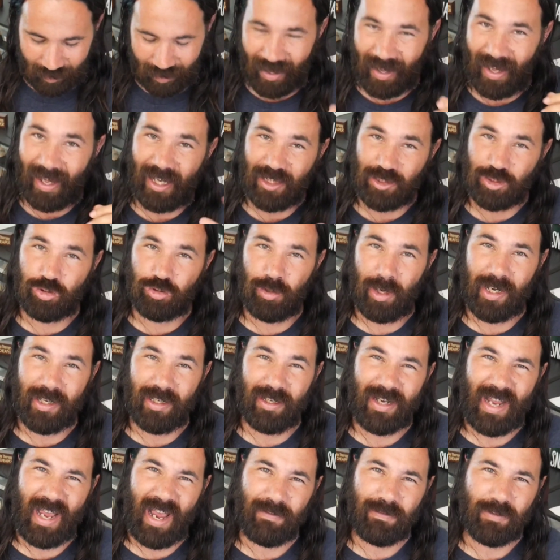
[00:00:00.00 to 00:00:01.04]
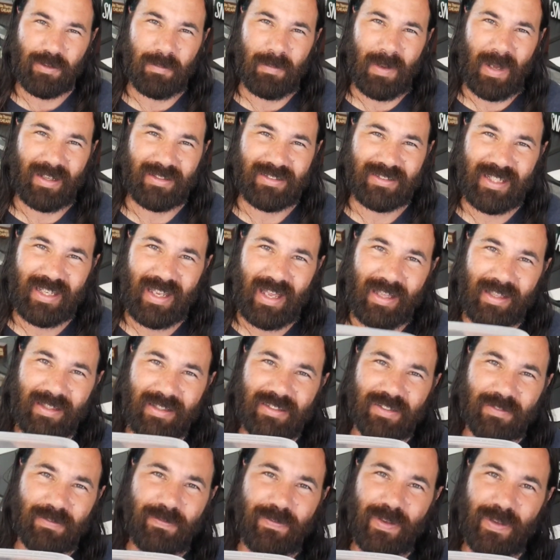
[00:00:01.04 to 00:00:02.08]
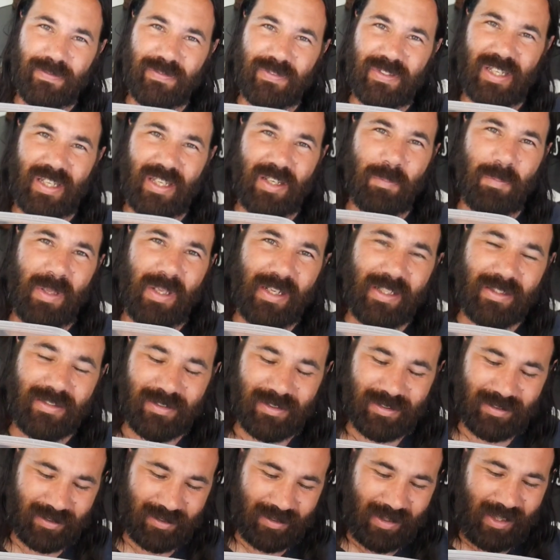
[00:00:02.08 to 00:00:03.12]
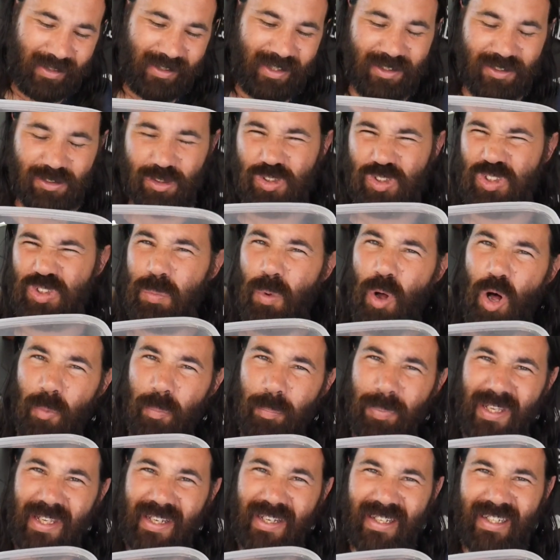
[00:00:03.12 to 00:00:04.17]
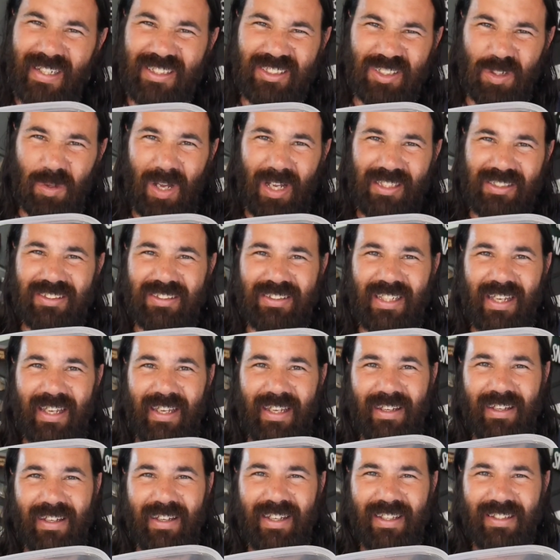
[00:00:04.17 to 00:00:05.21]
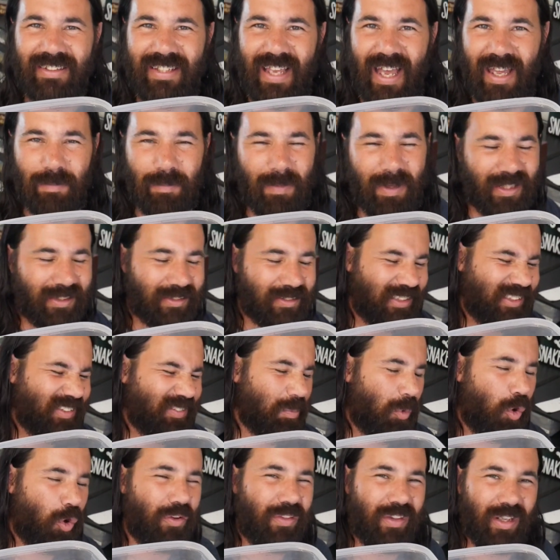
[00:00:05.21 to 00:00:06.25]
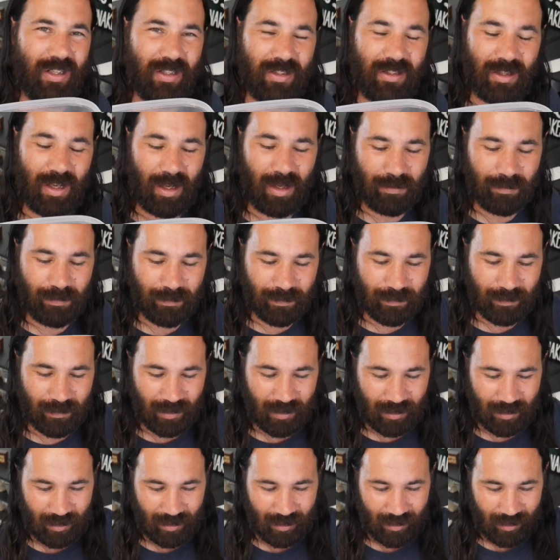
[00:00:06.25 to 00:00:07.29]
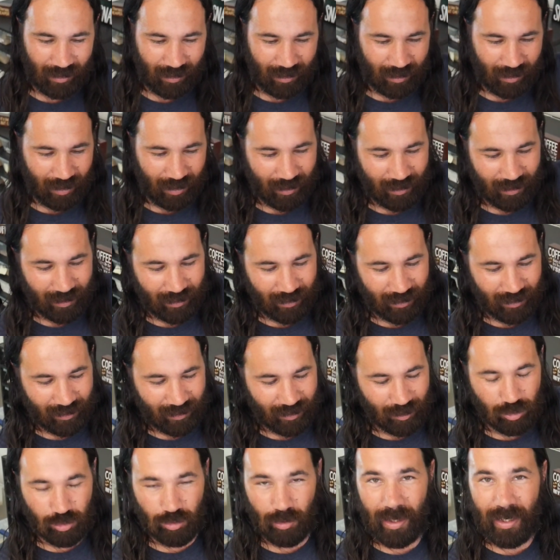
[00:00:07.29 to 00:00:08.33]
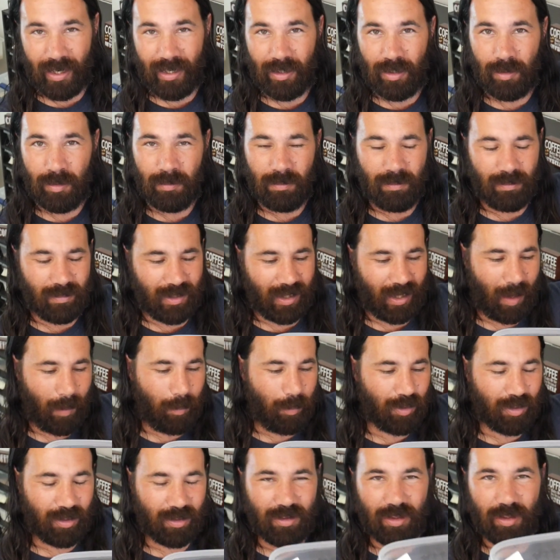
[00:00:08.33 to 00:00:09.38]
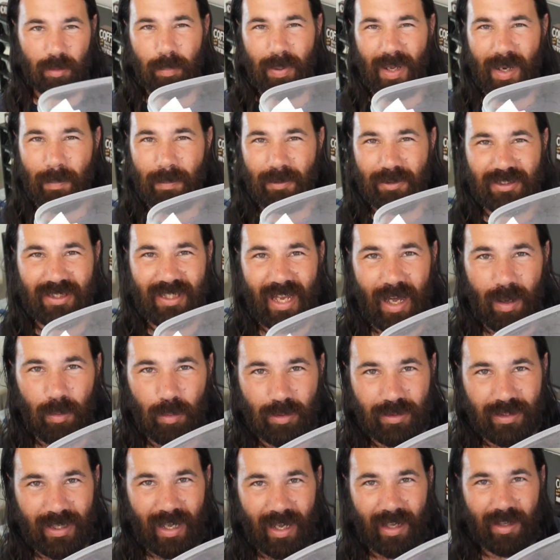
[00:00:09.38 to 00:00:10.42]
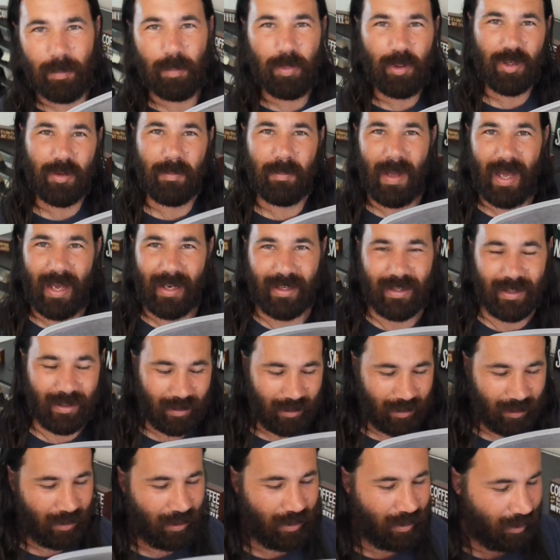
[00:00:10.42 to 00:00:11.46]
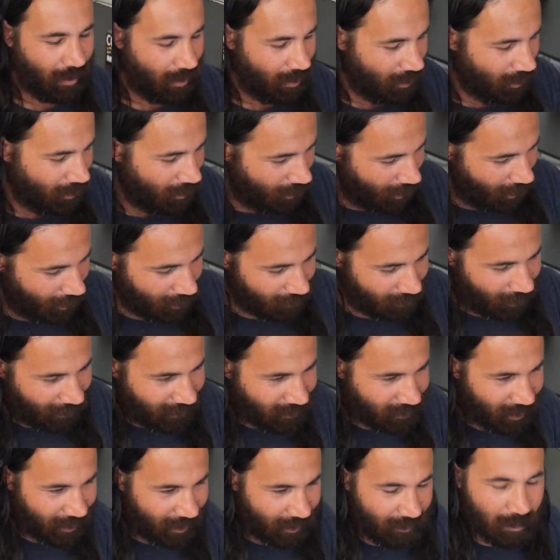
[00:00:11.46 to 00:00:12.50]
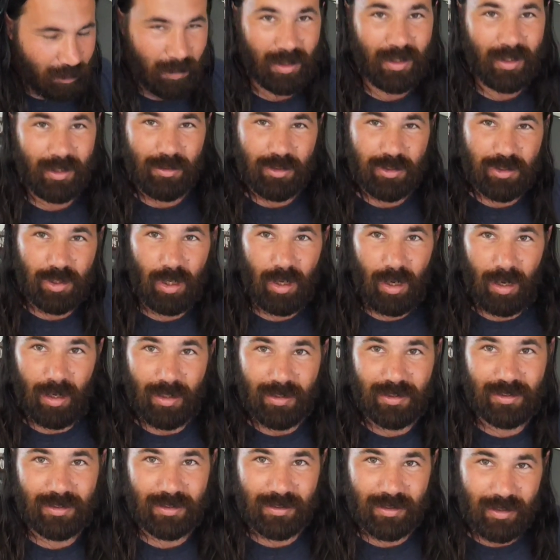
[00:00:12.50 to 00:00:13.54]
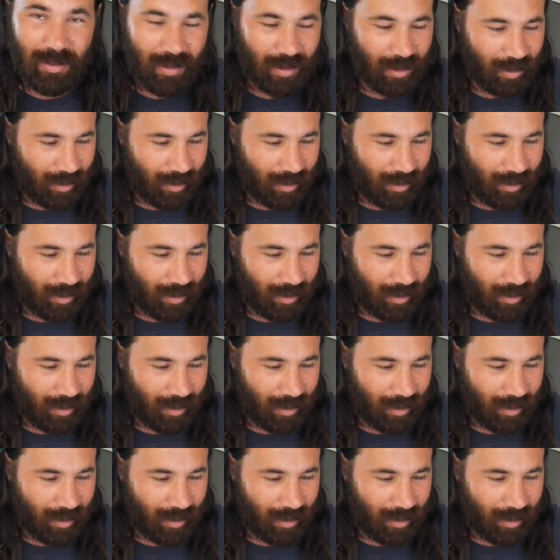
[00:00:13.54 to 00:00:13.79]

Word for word: I drain it after about 10 to 15 minutes. These are small pinkies, so I say 10 minutes is more than enough. Drain them, then I put a little paper towel down and put them back in. And I like to give them a little toss.